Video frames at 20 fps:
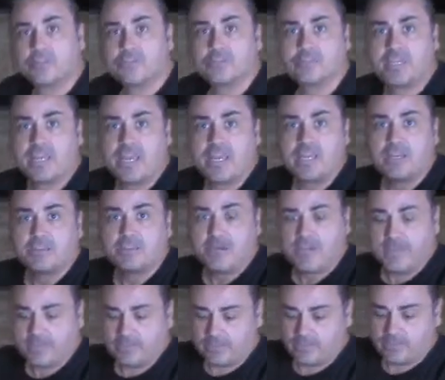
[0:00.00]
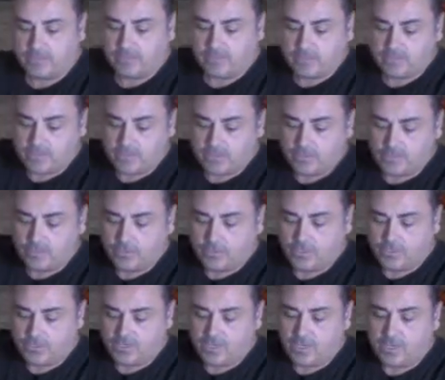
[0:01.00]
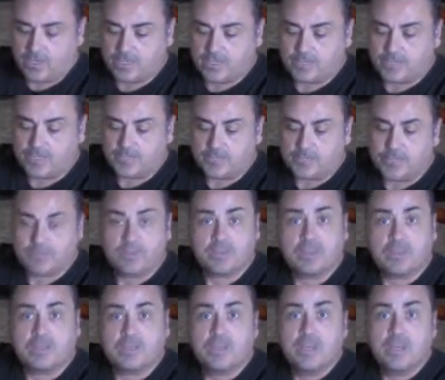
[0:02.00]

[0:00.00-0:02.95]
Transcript: take my little solution, I'm going to dip the